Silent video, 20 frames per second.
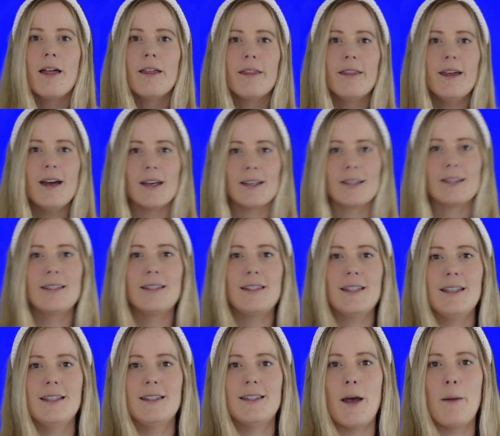This
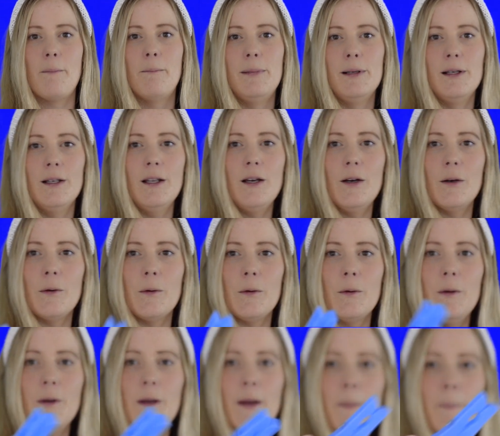is a
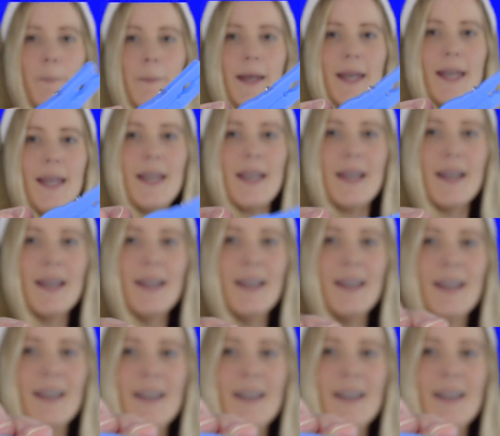blue pig.